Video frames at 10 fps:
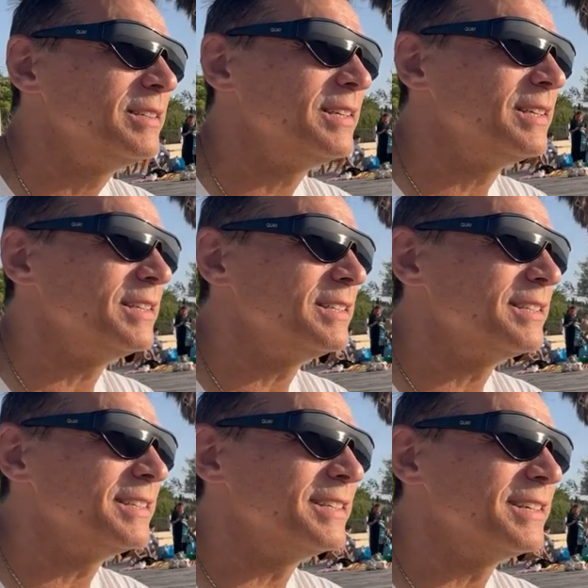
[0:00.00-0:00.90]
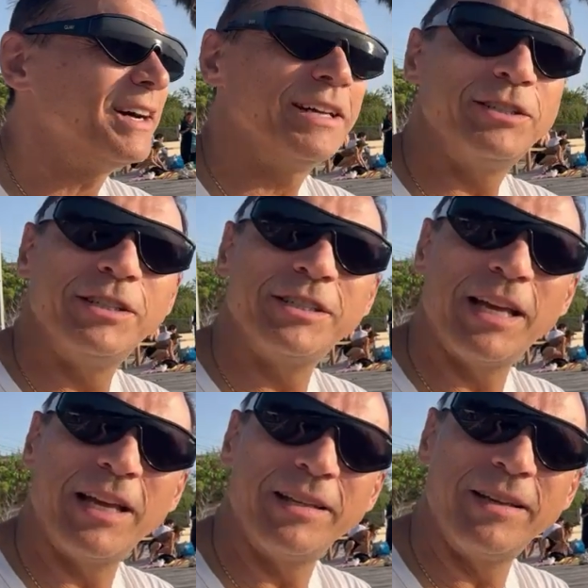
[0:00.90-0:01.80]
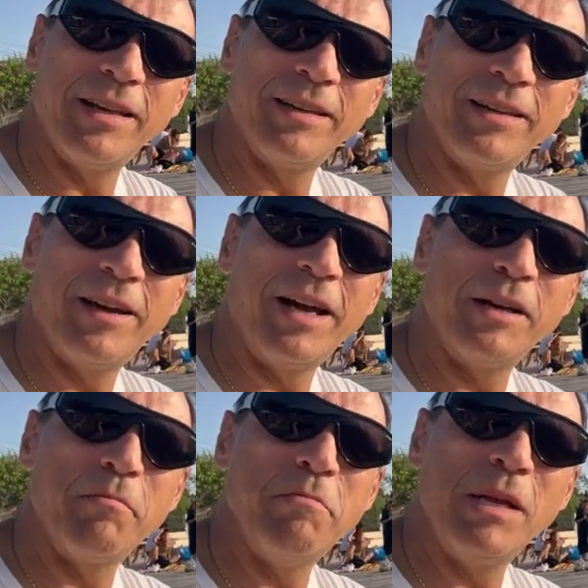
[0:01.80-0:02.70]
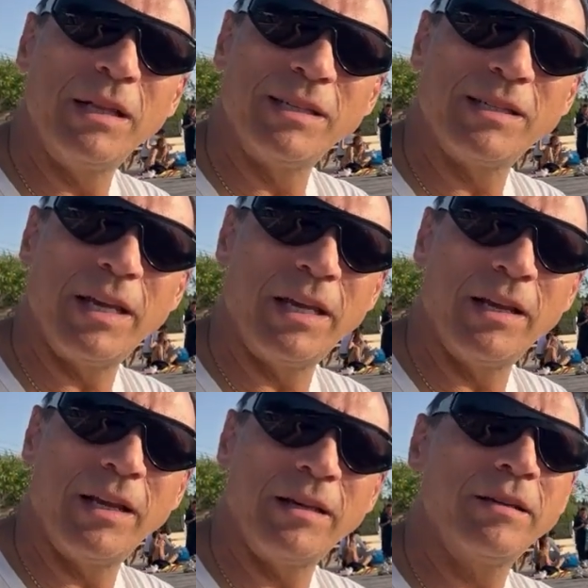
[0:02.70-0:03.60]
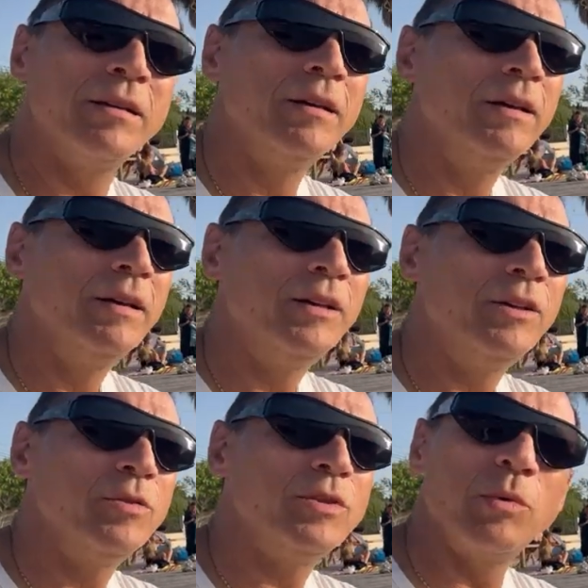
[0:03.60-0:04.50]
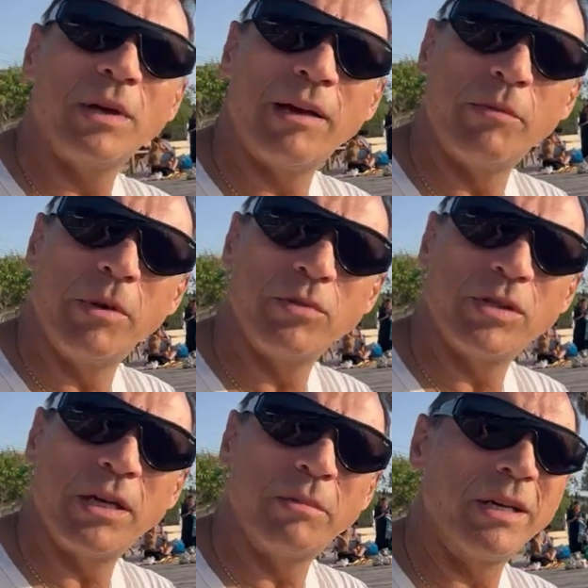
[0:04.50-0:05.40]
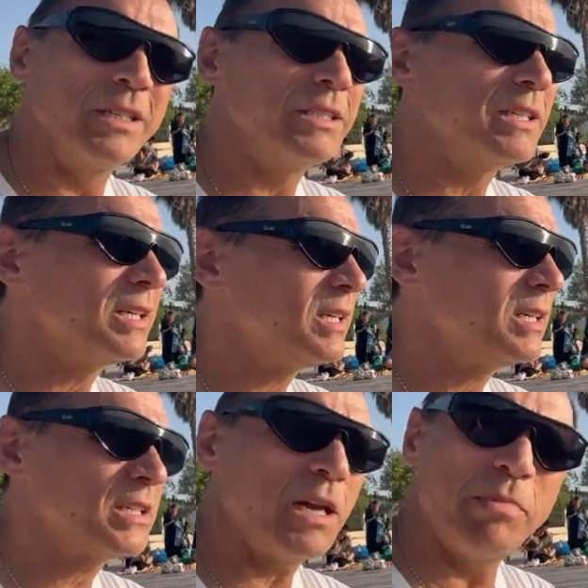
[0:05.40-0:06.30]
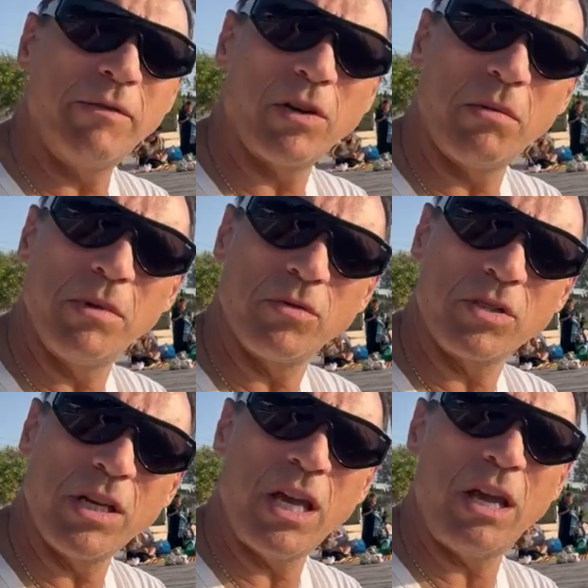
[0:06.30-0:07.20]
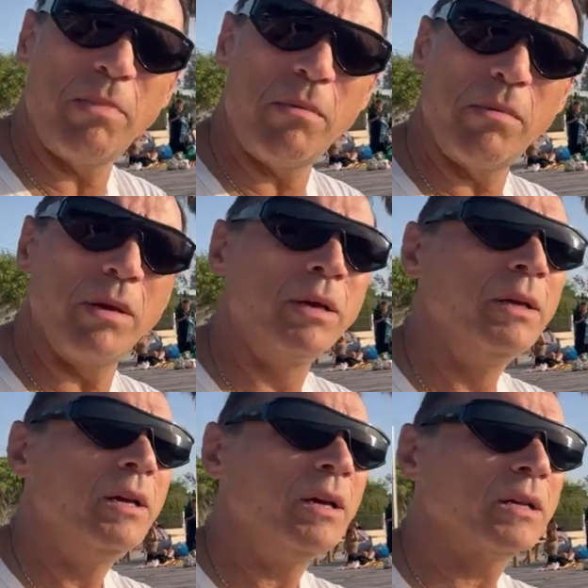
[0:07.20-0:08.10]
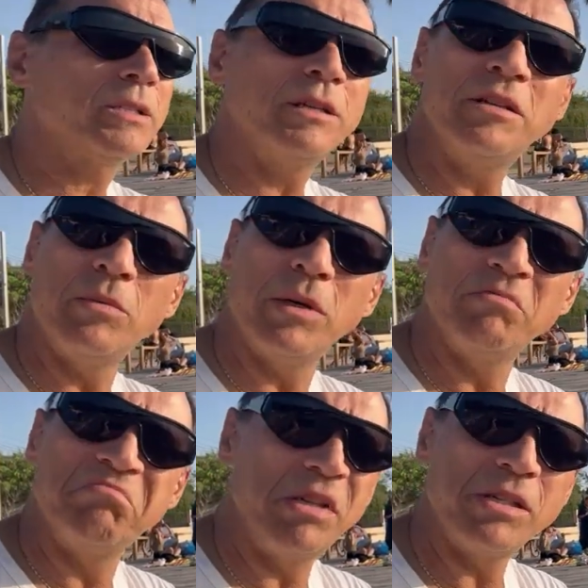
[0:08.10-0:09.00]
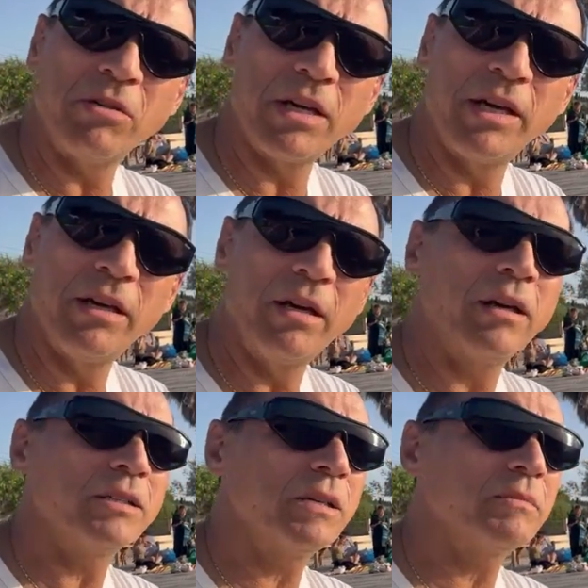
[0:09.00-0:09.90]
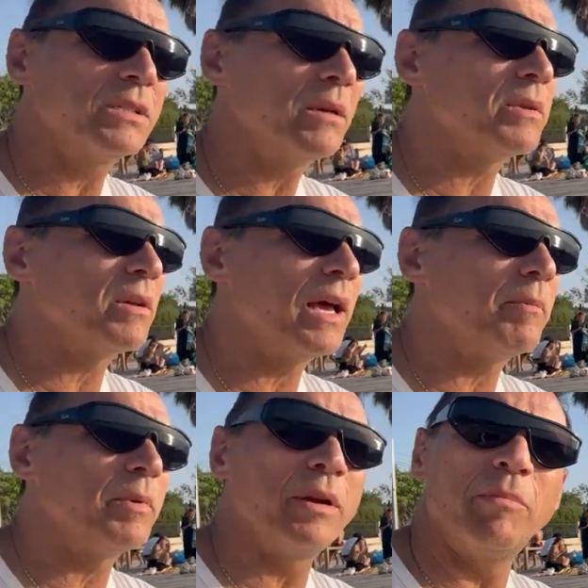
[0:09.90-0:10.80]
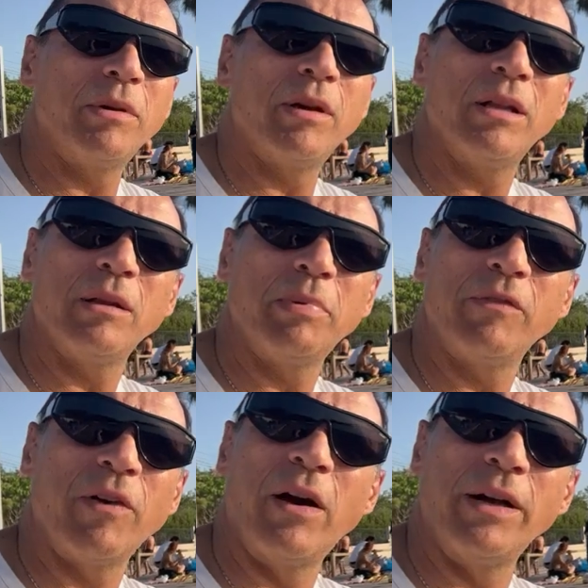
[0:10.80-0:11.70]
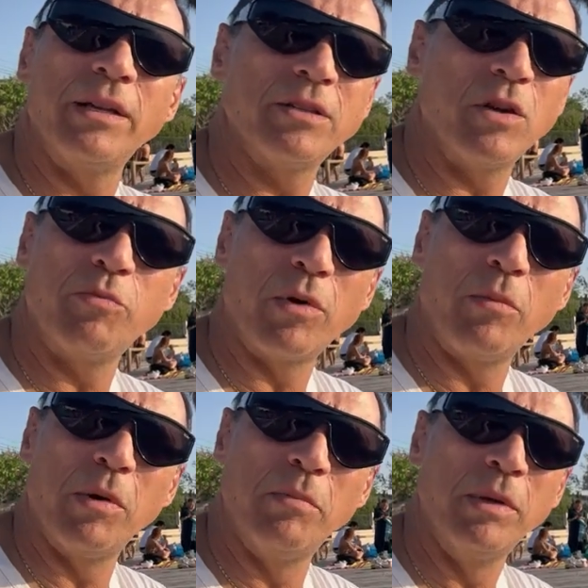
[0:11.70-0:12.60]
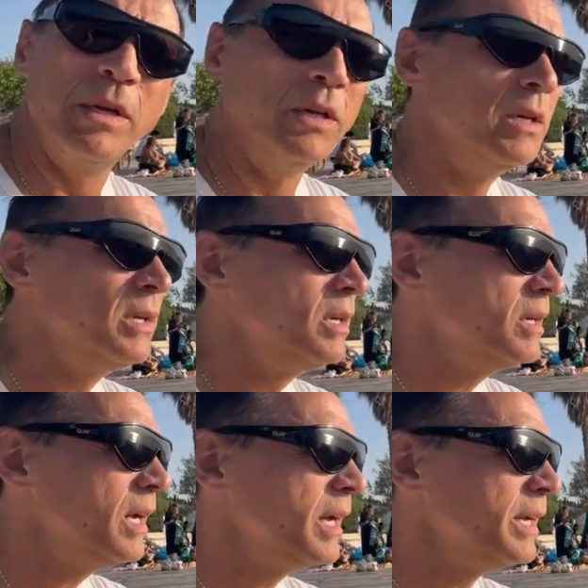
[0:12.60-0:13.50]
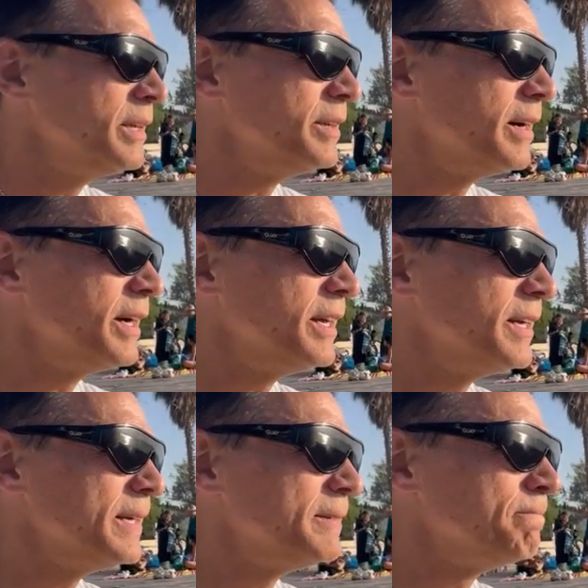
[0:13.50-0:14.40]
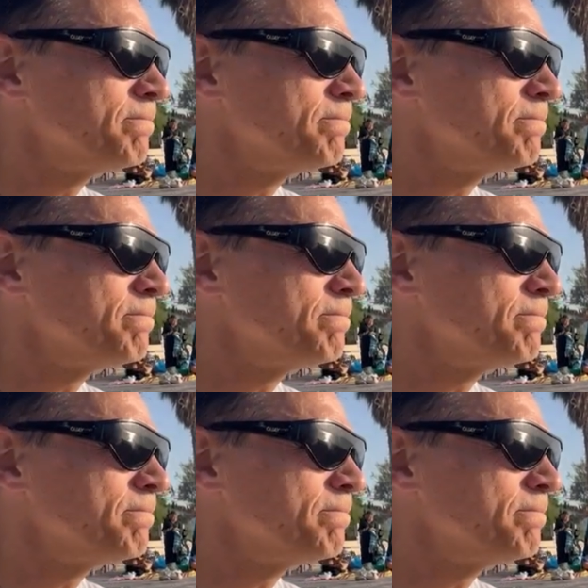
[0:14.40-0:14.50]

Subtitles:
And I had a middle seat. And usually when I have a middle seat, I'm like, oh, I can't believe I got a middle seat, blah, blah, blah. And I said, you know what, it's okay. Something will happen, it'll be fine, there's no problem. And I'm